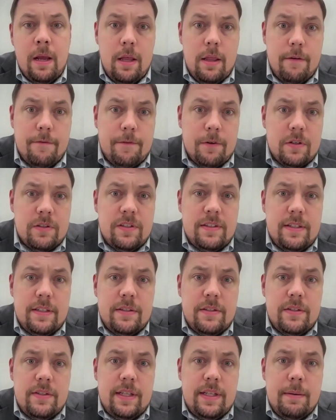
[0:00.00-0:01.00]
The first
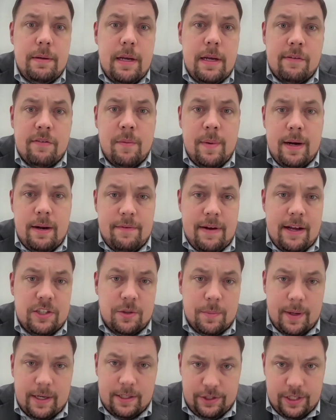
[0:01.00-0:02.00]
is the government of
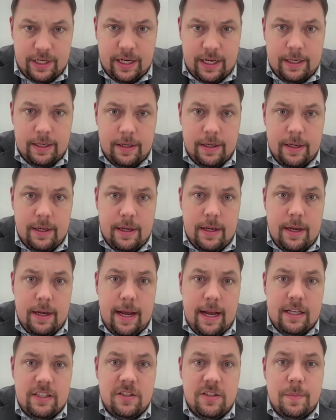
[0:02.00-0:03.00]
Azerbaijan
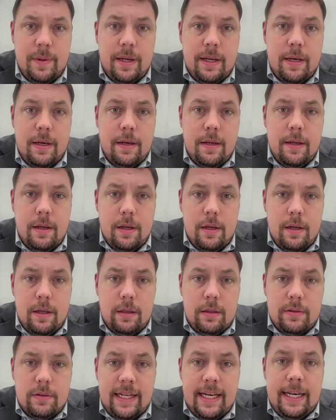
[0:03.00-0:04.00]
has been
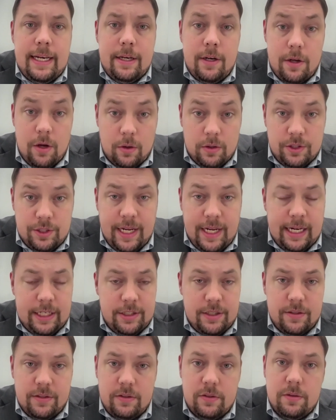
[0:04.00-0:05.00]
leading
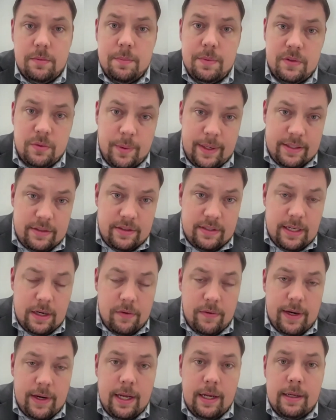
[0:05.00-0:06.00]
negotiations between
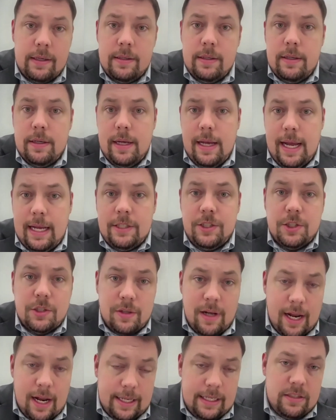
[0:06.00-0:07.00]
Syria and
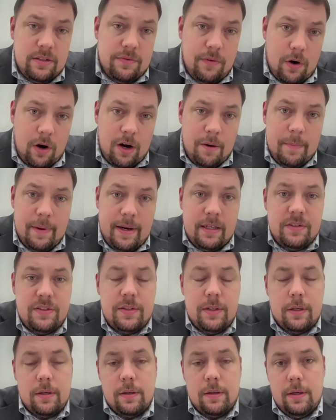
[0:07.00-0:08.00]
Jelani's foreign
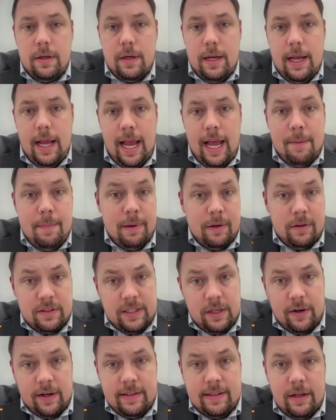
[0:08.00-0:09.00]
minister and
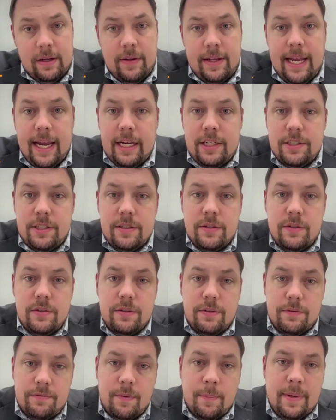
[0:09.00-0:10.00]
military
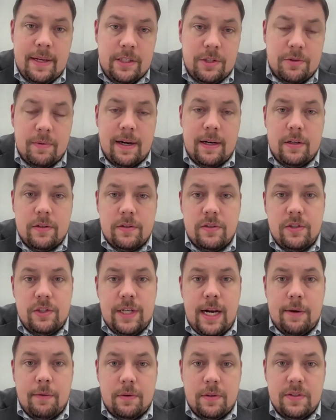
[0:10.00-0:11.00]
delegations from Israel's
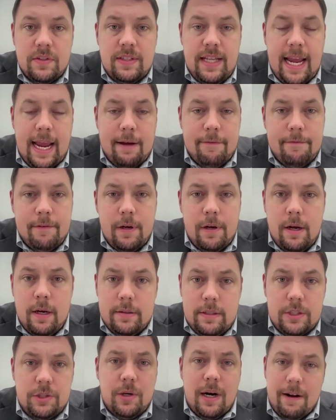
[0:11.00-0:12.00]
general staff
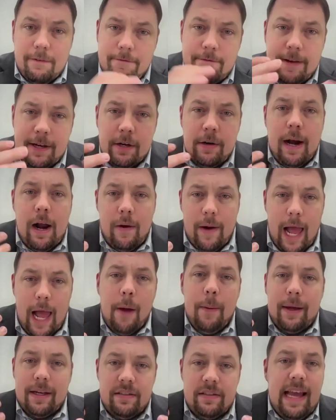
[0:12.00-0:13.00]
to try to figure out
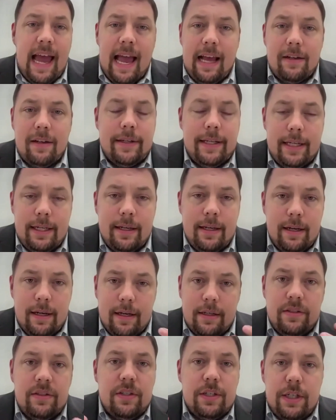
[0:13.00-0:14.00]
how exactly
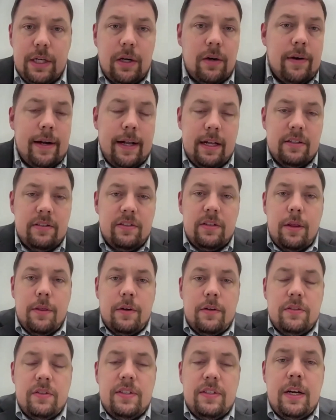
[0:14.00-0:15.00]
security in
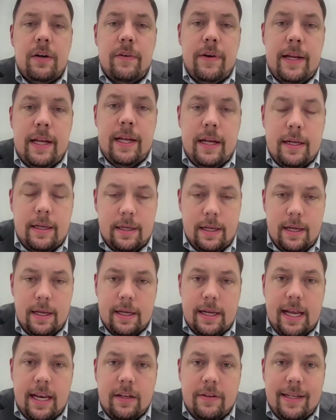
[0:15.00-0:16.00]
southern Syria
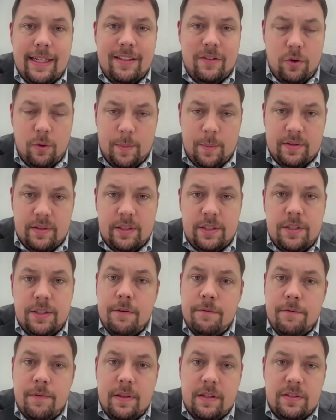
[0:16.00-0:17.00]
can lead to a
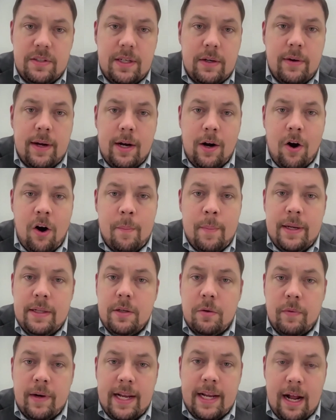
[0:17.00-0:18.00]
position for the Syrian army
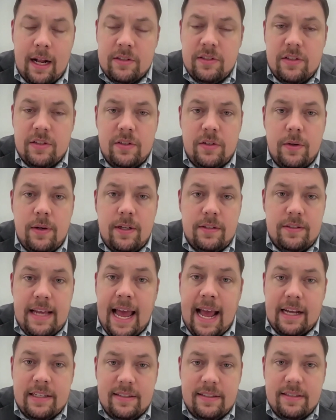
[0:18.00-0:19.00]
to reconstitute its
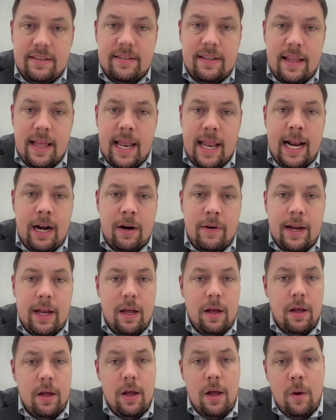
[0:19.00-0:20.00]
access to that
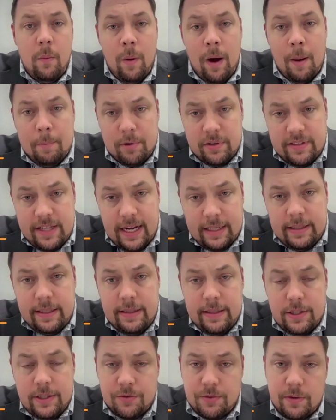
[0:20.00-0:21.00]
area while
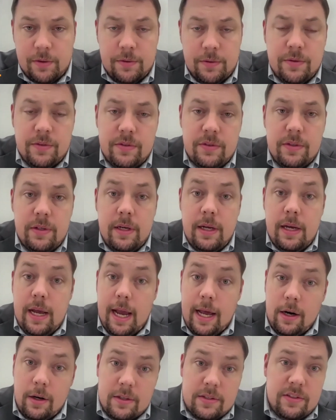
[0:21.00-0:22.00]
protecting the Druze,
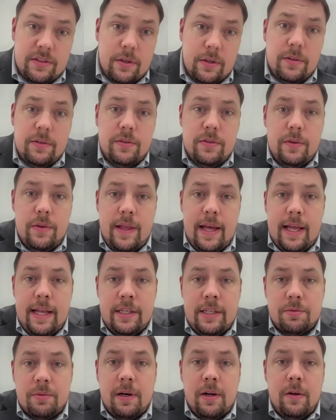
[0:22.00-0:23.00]
and also so that
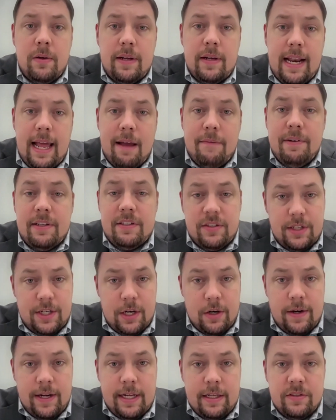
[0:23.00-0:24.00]
Israel can have its
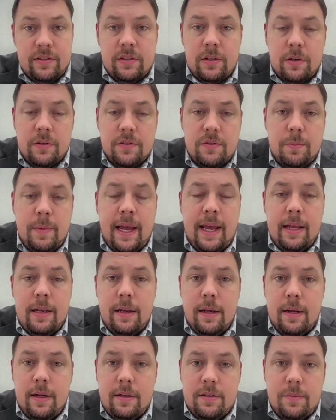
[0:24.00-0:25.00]
security concerns met
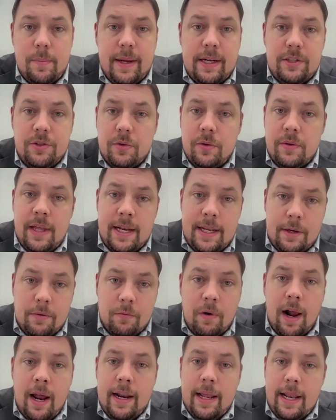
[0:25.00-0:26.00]
to make sure that
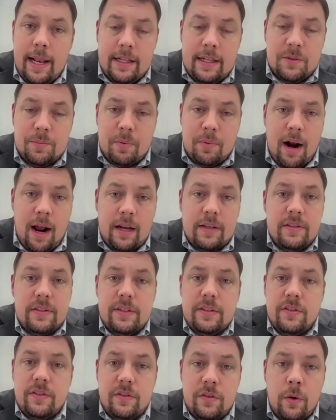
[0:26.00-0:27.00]
Iran and its
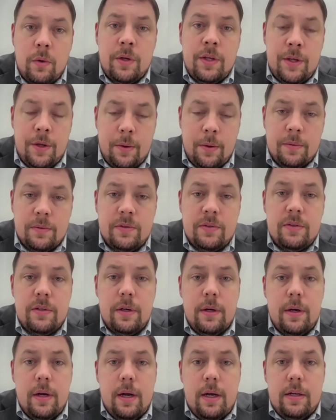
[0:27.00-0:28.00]
proxies don't use
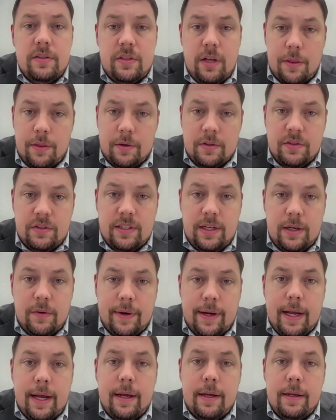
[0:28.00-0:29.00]
southern
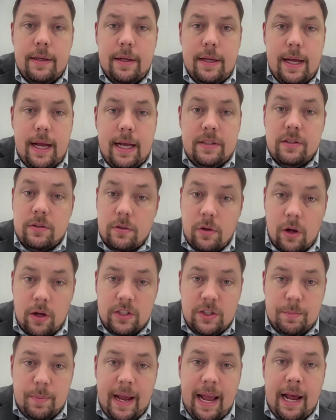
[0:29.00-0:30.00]
Syria as a
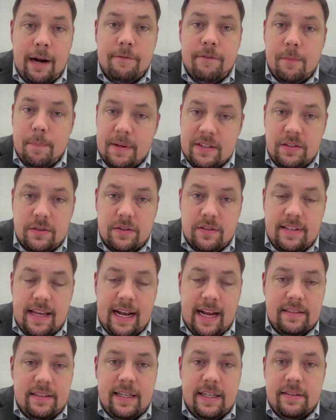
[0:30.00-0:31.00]
launch pad for missile
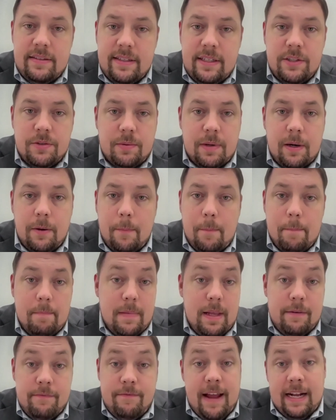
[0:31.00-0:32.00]
attacks against Israel.
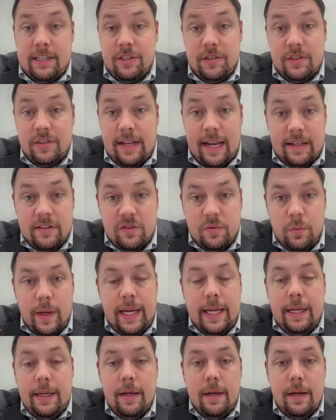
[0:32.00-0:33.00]
In fact, just last
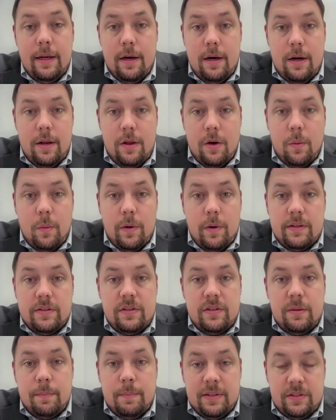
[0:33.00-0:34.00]
week, there
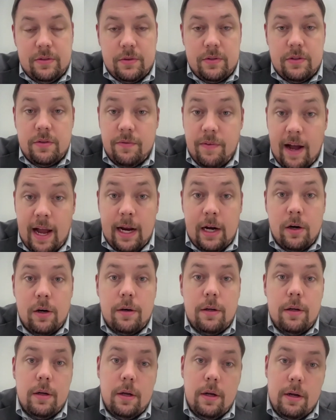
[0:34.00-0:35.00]
was missiles
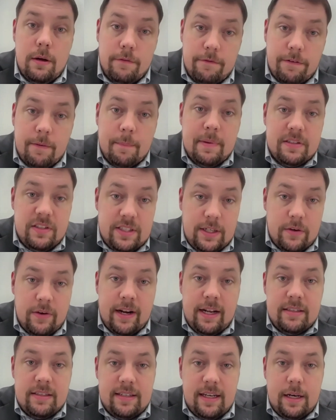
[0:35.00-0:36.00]
fired from the
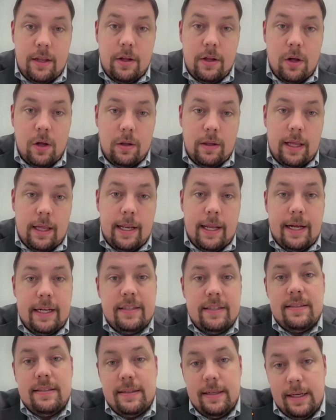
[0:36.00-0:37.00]
Syrian side of the Golan
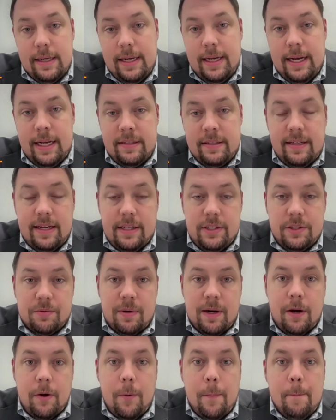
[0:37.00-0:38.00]
Heights into
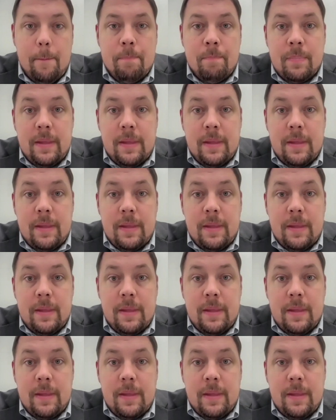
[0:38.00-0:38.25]
Israel.